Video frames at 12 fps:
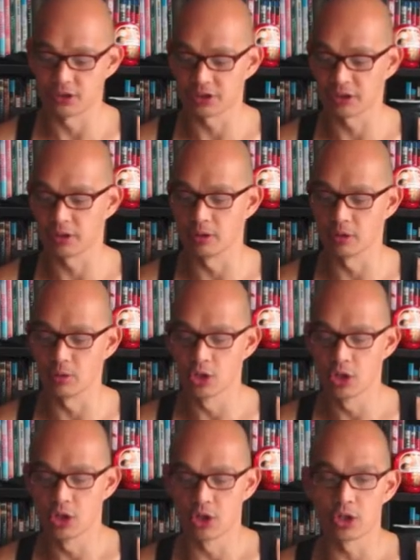so,
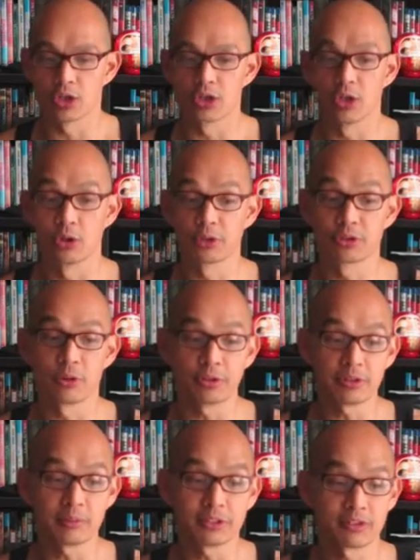there's
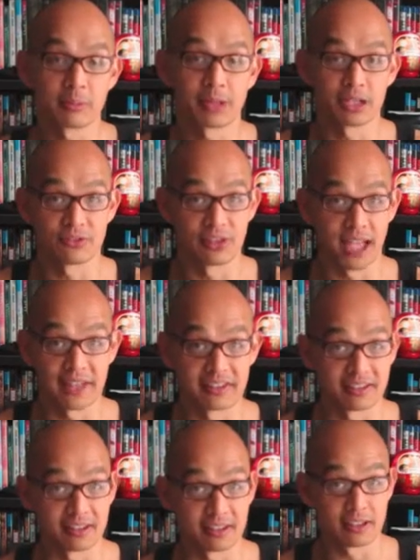going to be some kind of
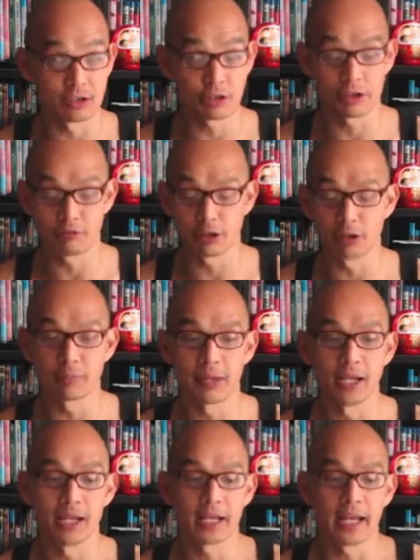elasticity to the rope,
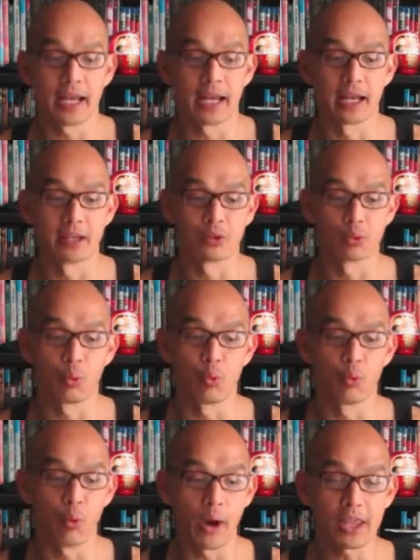and
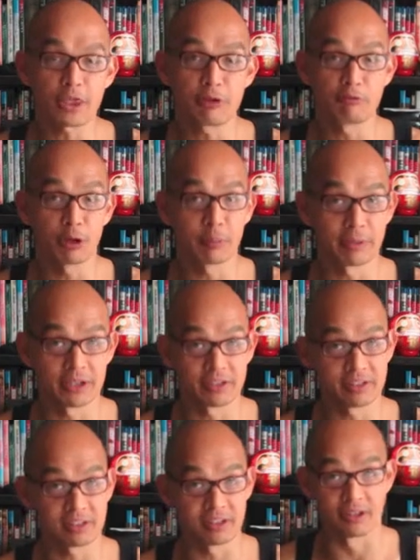when the rope is
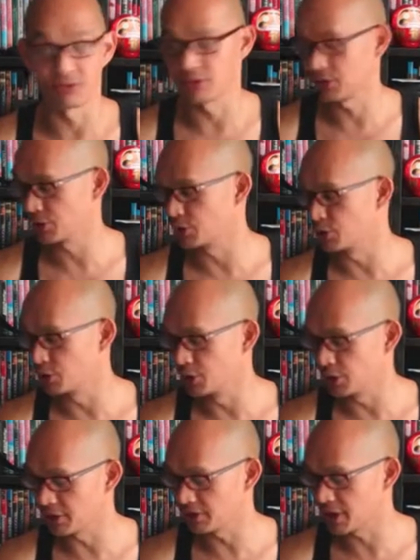stiff, so you'll
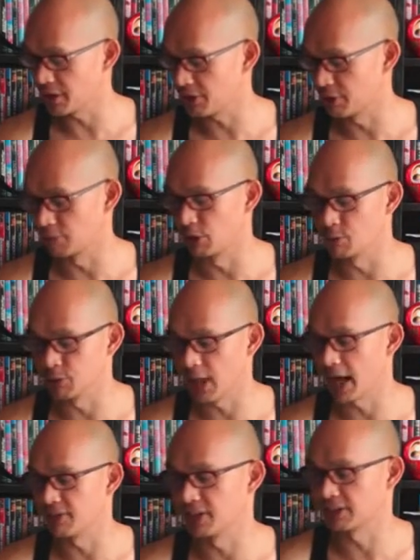notice that the rope will
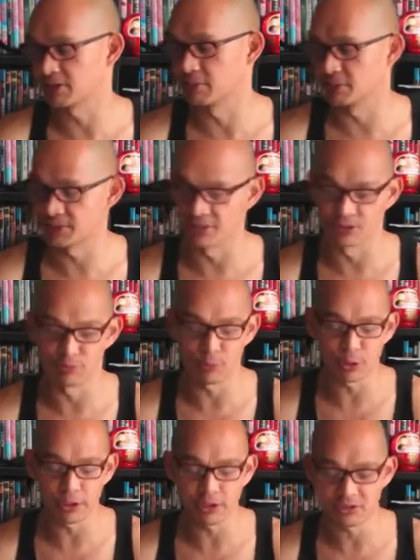have like some stiff
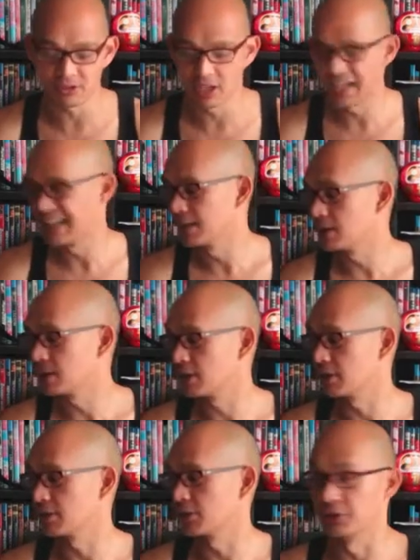points.
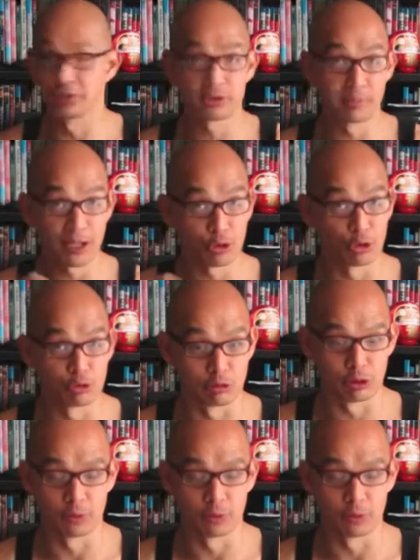This is my old